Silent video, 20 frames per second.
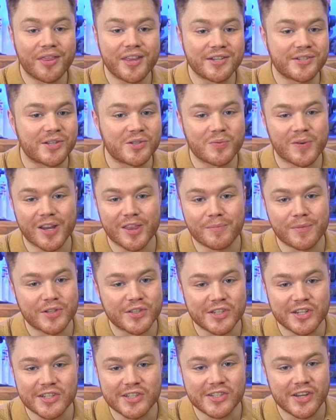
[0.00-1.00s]
This is one of the
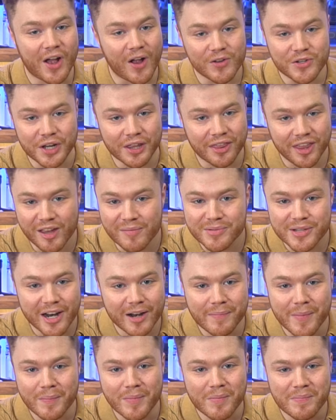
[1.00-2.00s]
most nostalgic themes I
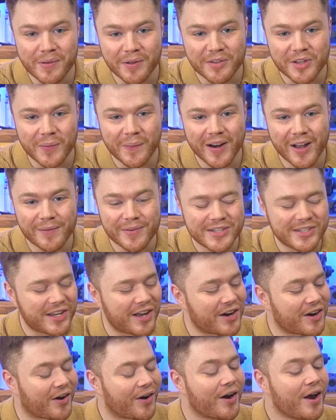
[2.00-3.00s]
remember building when I was
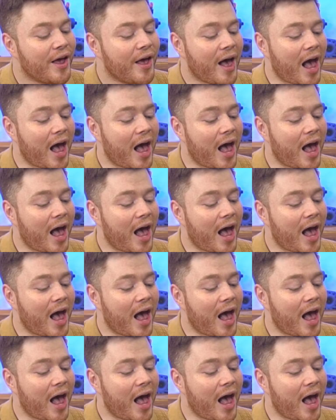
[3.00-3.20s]
younger.